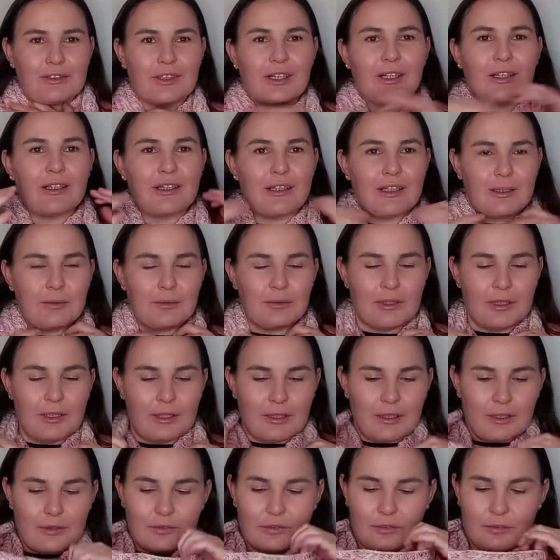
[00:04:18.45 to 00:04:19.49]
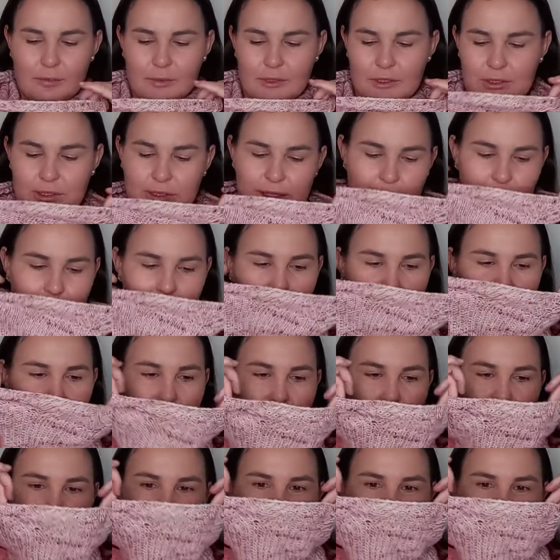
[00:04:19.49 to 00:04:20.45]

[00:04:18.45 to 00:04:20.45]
I am in love with my Skreppa cowl.